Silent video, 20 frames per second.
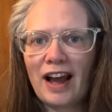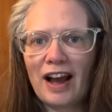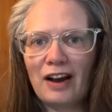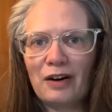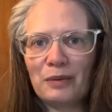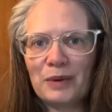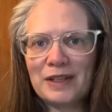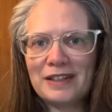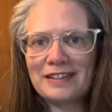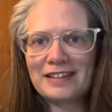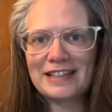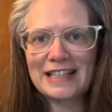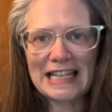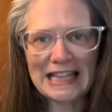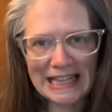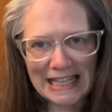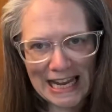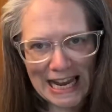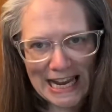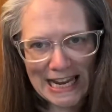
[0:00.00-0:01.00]
We did it in
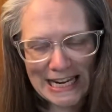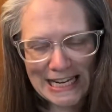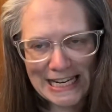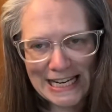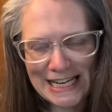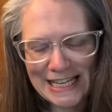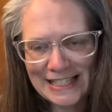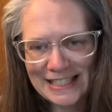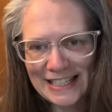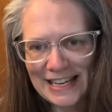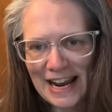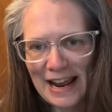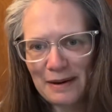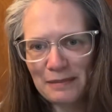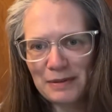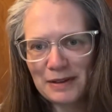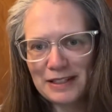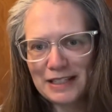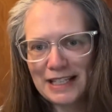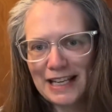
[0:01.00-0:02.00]
the 80s. It
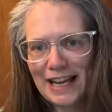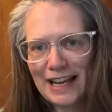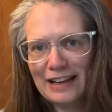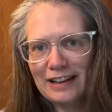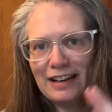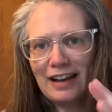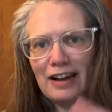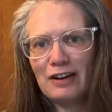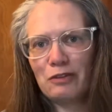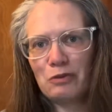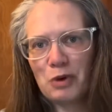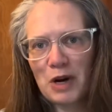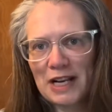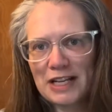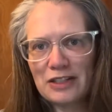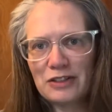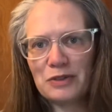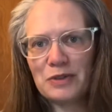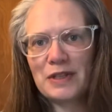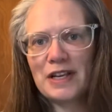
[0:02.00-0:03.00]
happened again, kind of
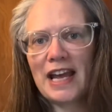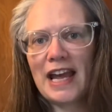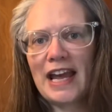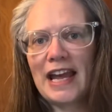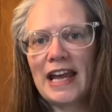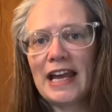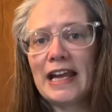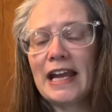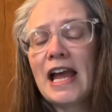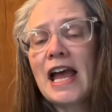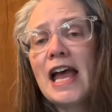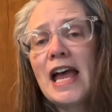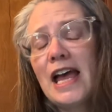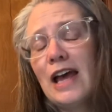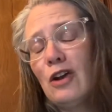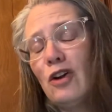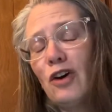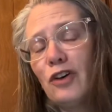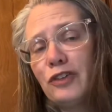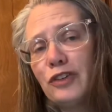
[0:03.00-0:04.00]
Y2K.
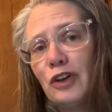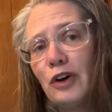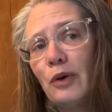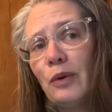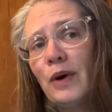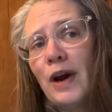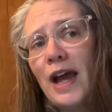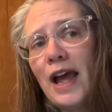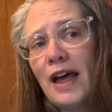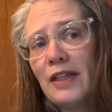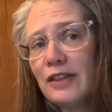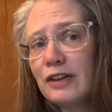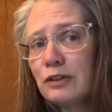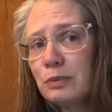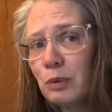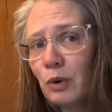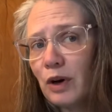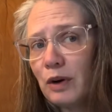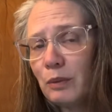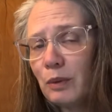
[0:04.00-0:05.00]
And also at this
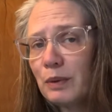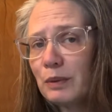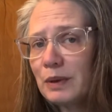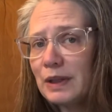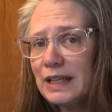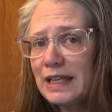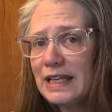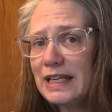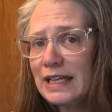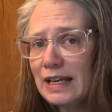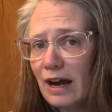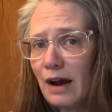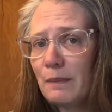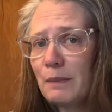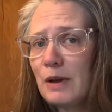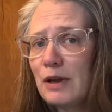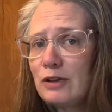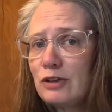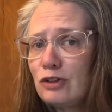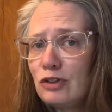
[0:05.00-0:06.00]
point, we were leading up
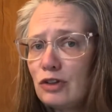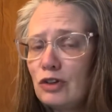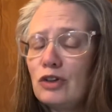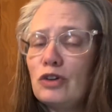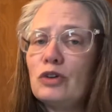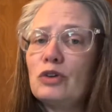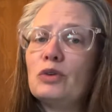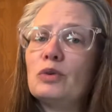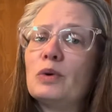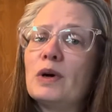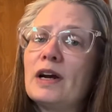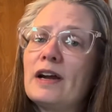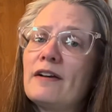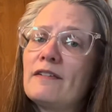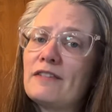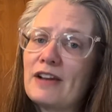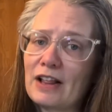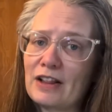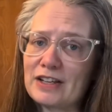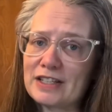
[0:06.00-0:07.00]
to
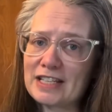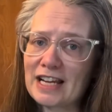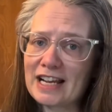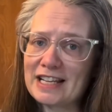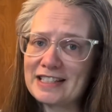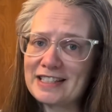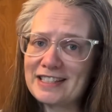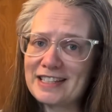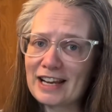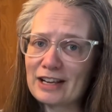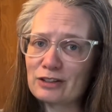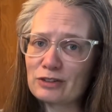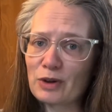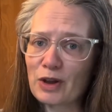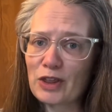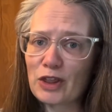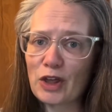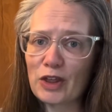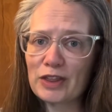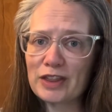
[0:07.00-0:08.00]
Valentine's Day. So I
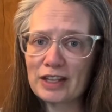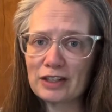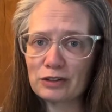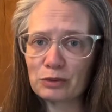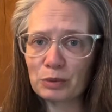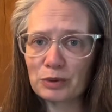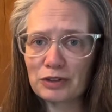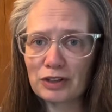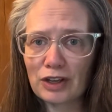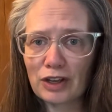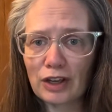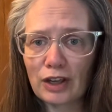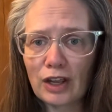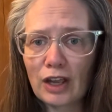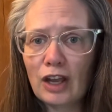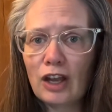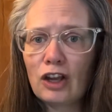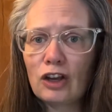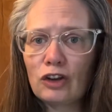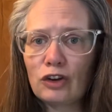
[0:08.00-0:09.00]
thought this was a
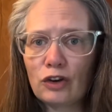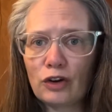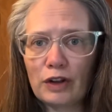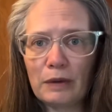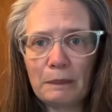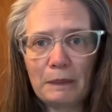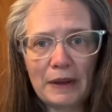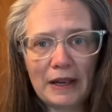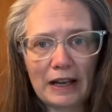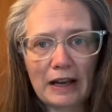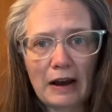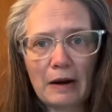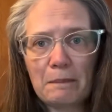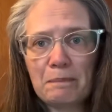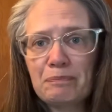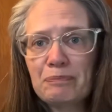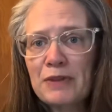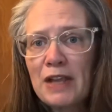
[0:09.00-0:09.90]
good pickup.